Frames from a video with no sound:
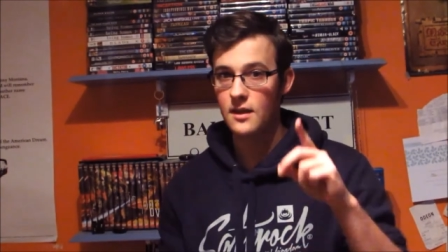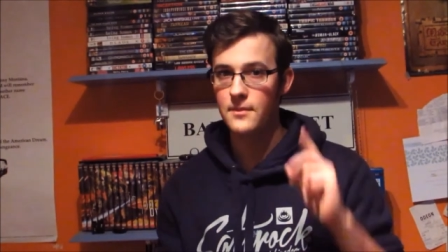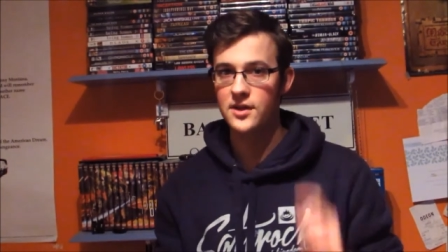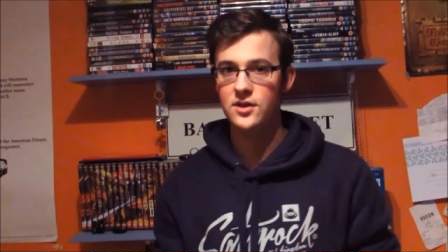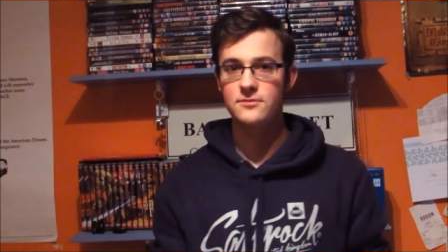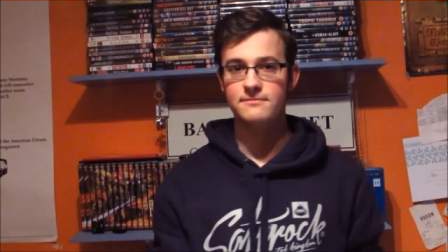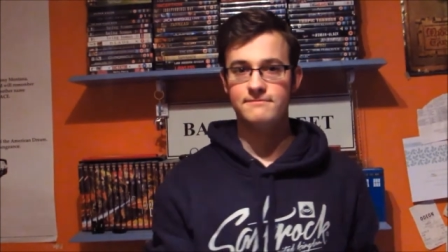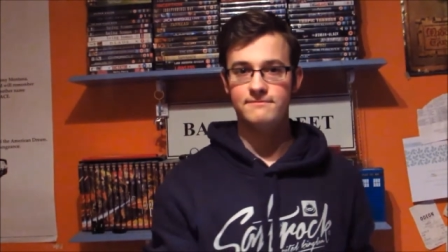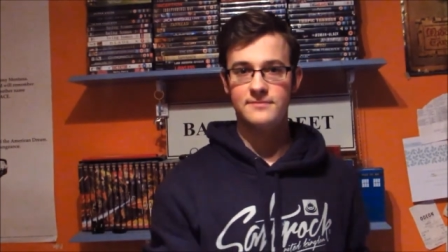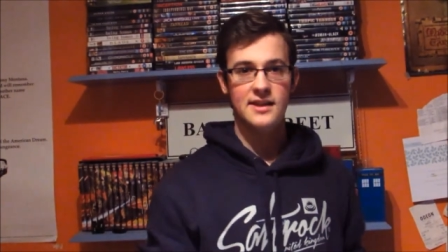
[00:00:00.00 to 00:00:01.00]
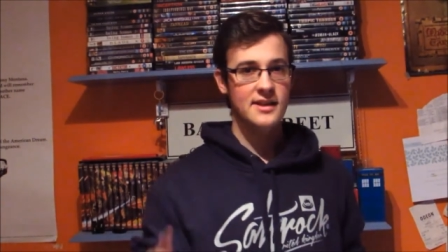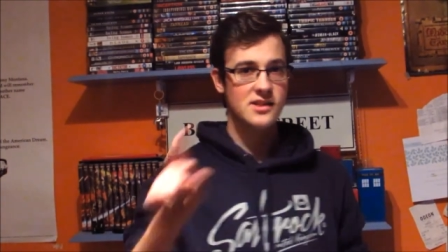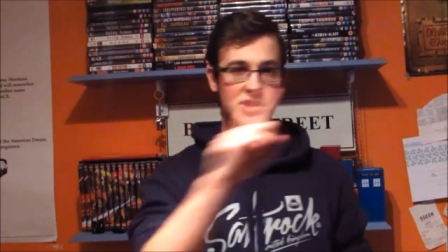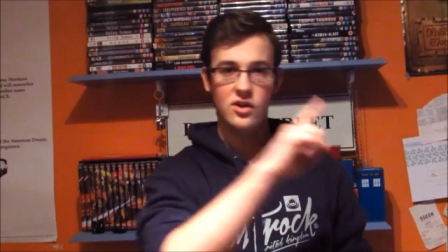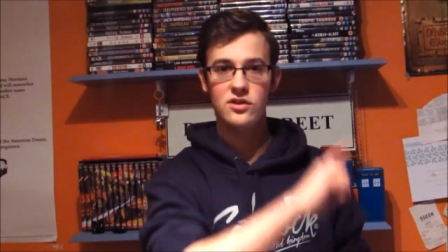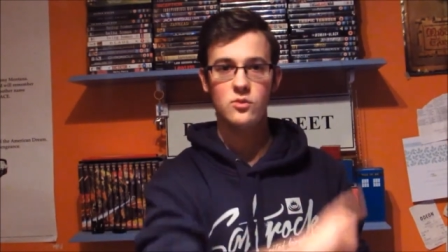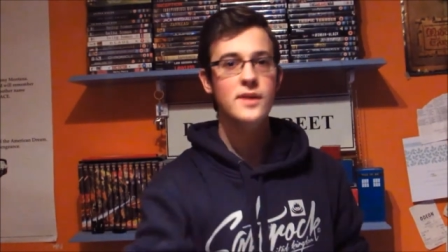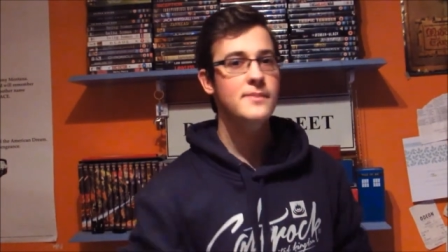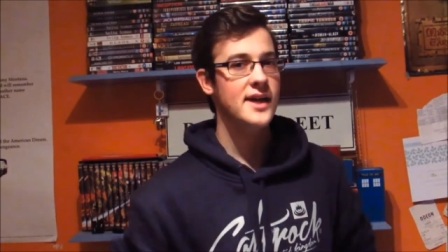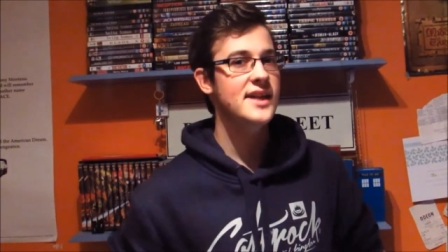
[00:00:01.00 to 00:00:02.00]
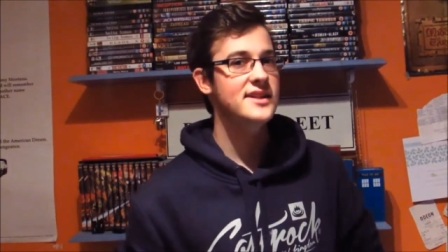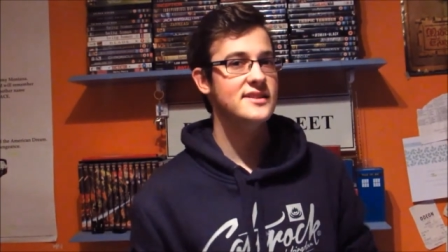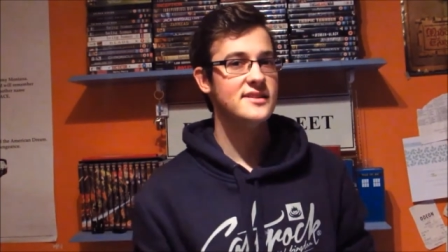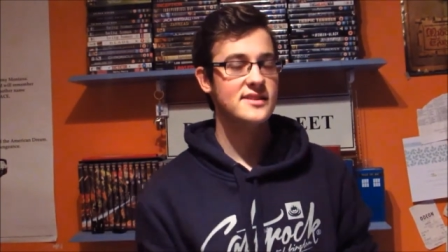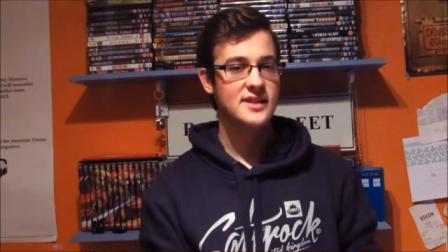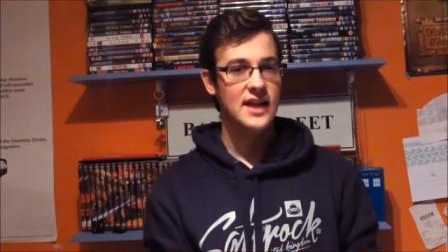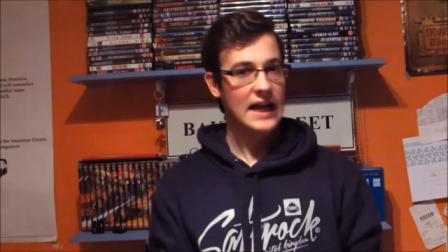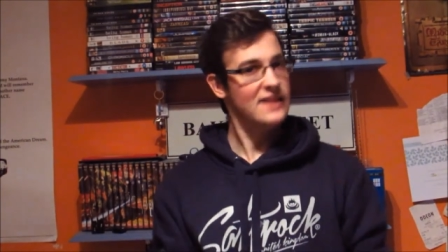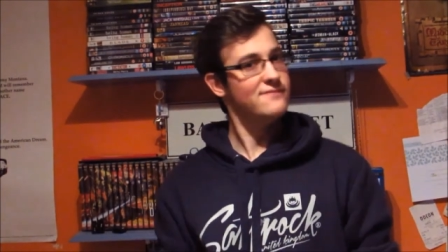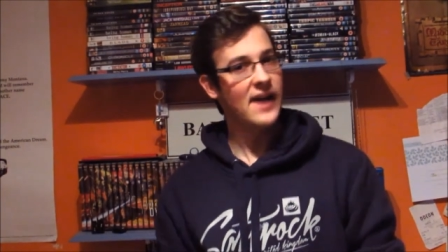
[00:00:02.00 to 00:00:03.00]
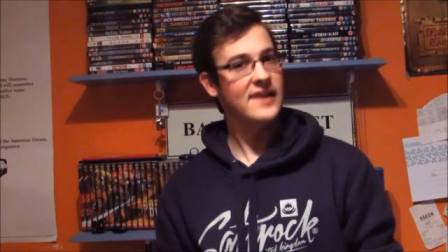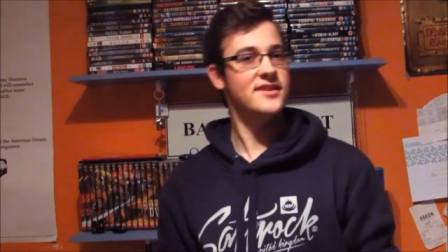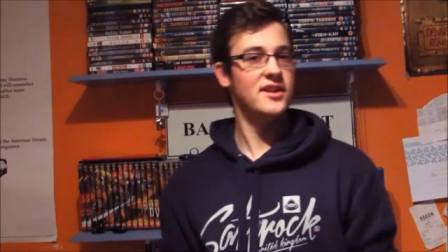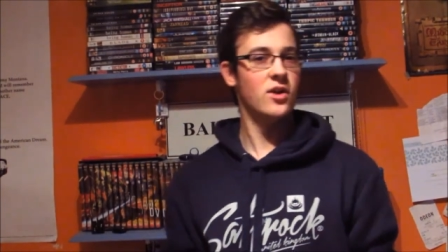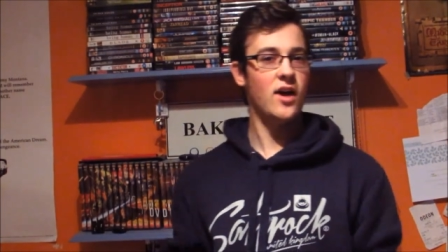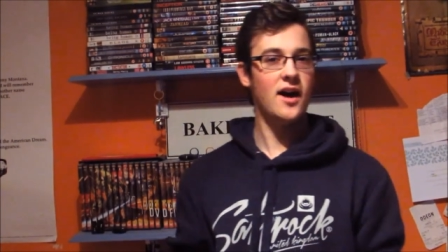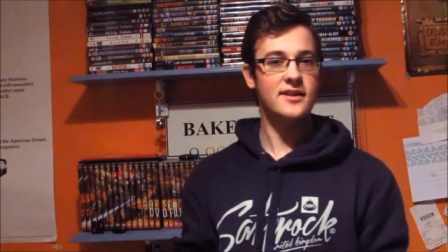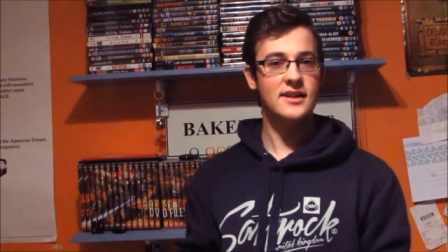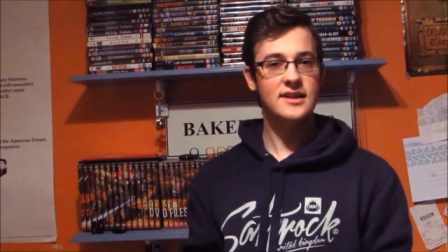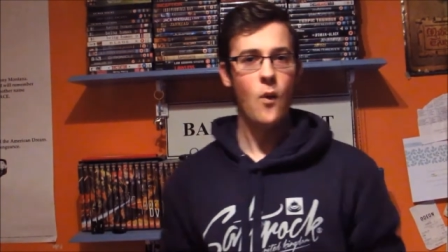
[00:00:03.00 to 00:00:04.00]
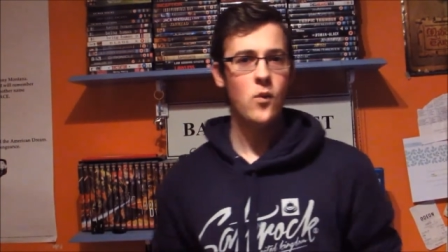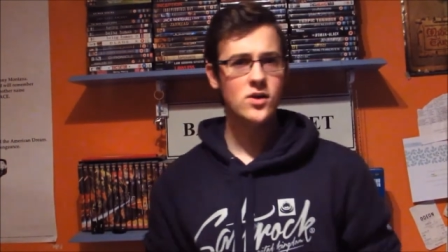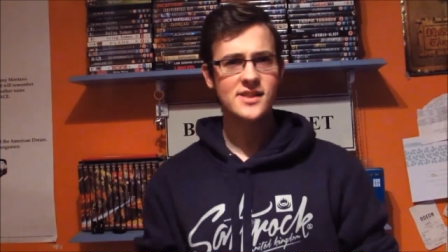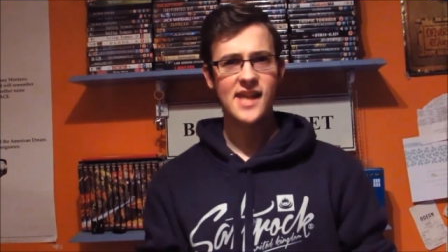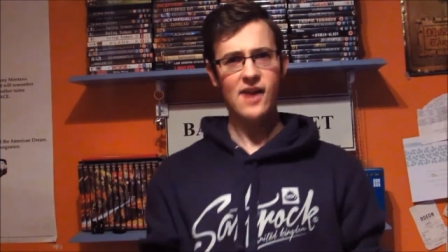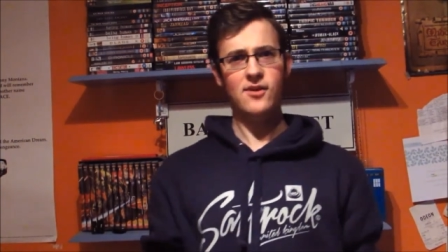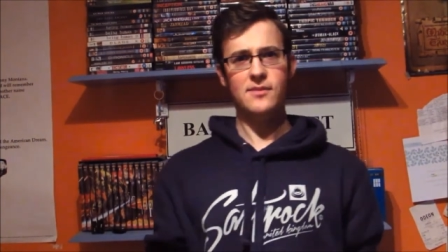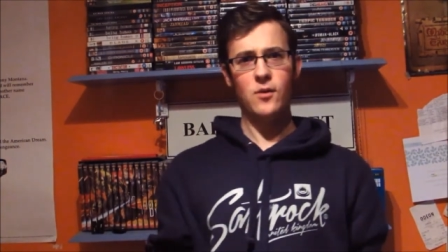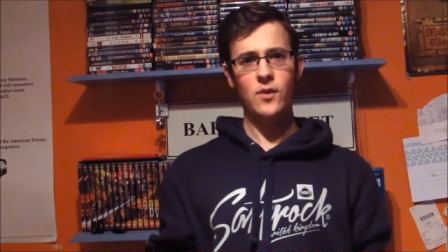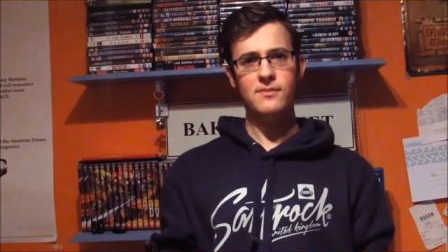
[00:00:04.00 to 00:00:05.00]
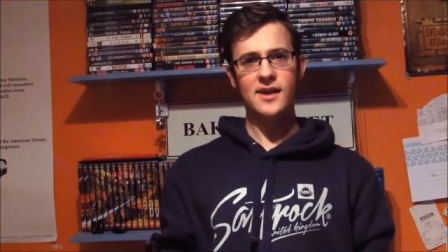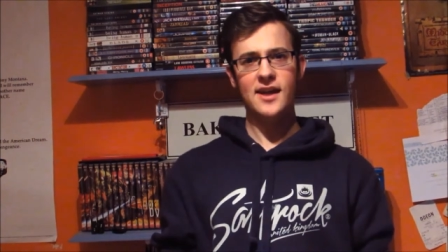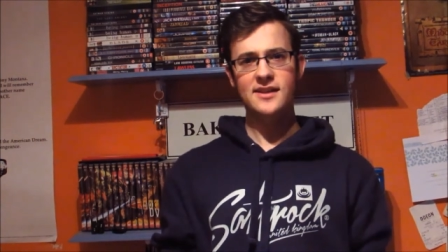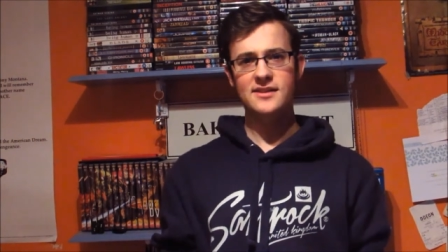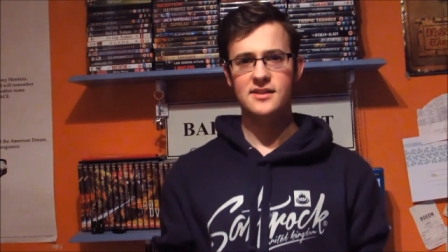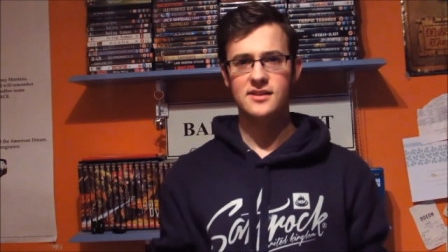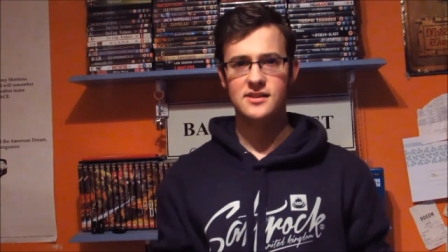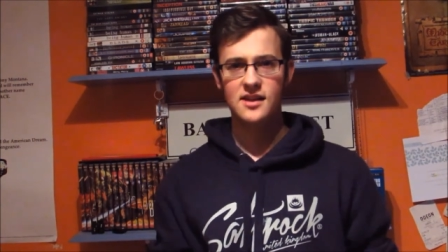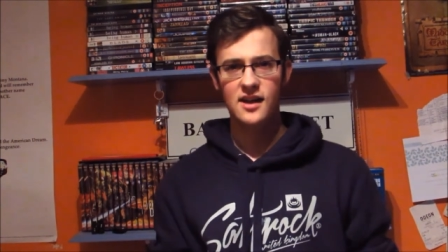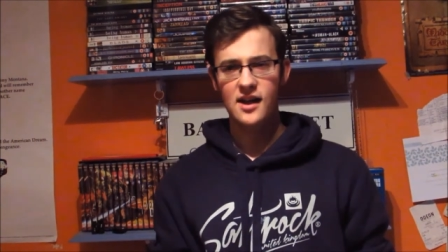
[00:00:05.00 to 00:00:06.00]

But no, it's not the Weeping Angels. It's Vashta Nerada. What's scary about Weeping Angels?